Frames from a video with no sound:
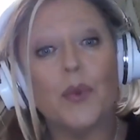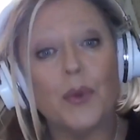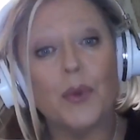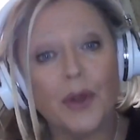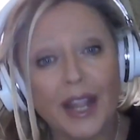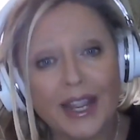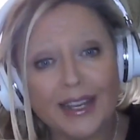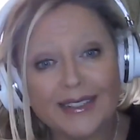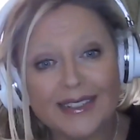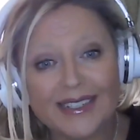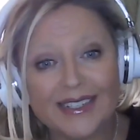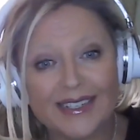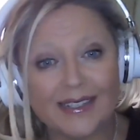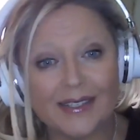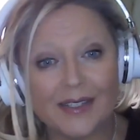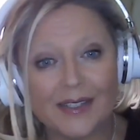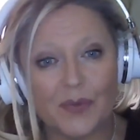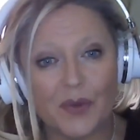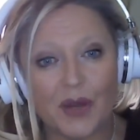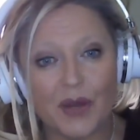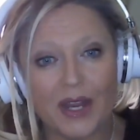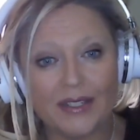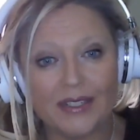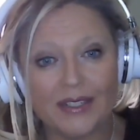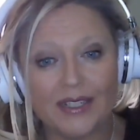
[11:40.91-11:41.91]

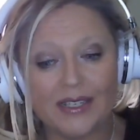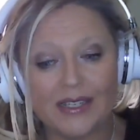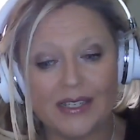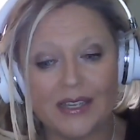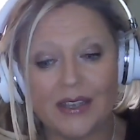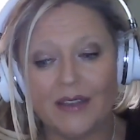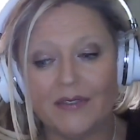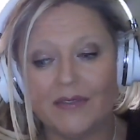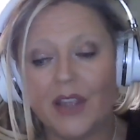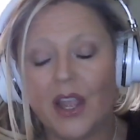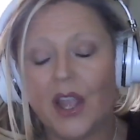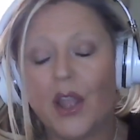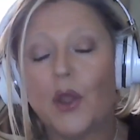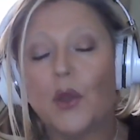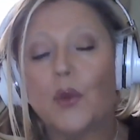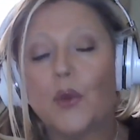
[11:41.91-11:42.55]
practice of